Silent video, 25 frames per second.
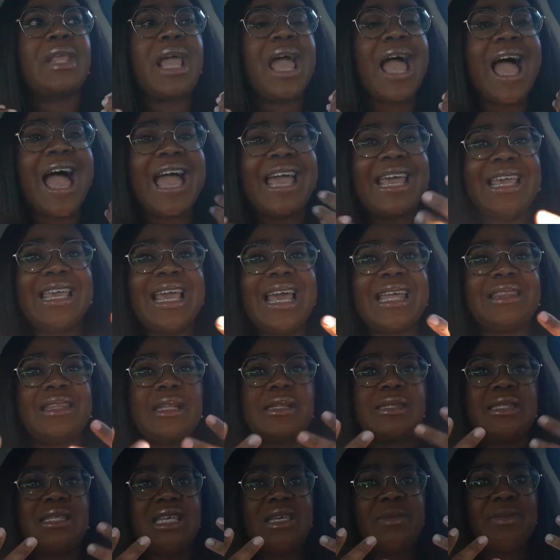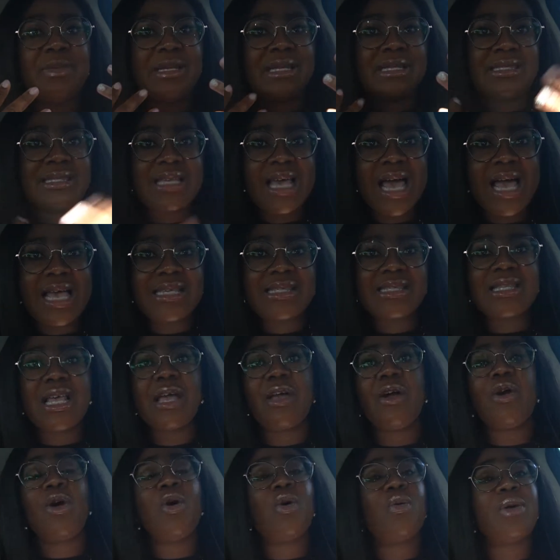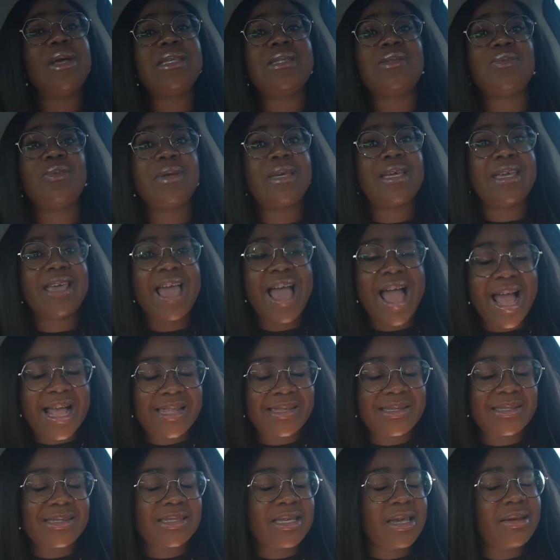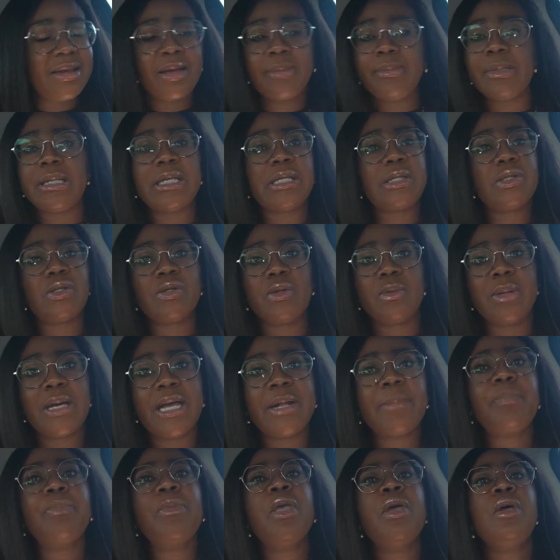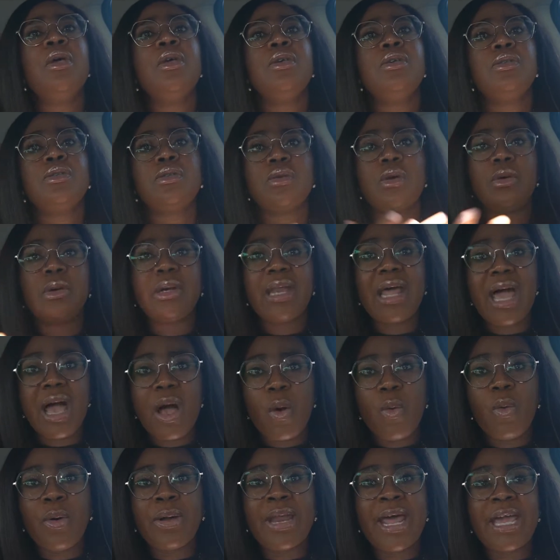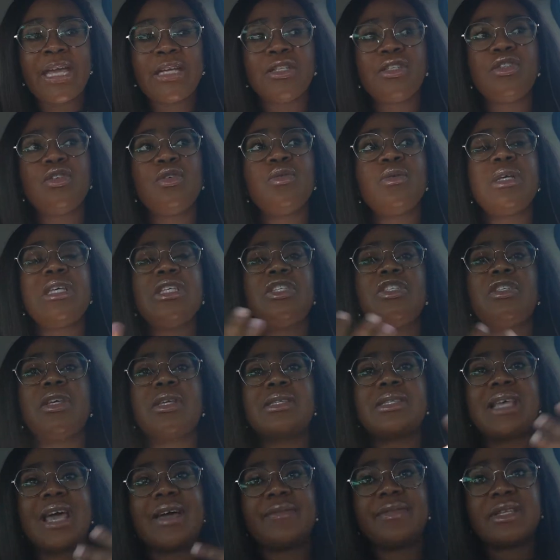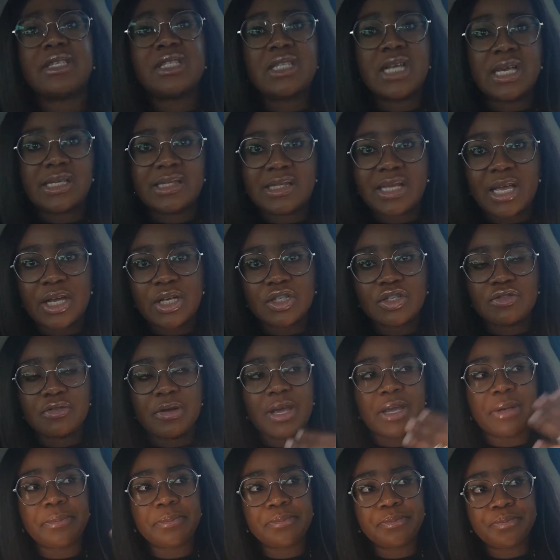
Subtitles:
I get the TB test, I always react terribly to it. So now what I do is just have the chest x-ray.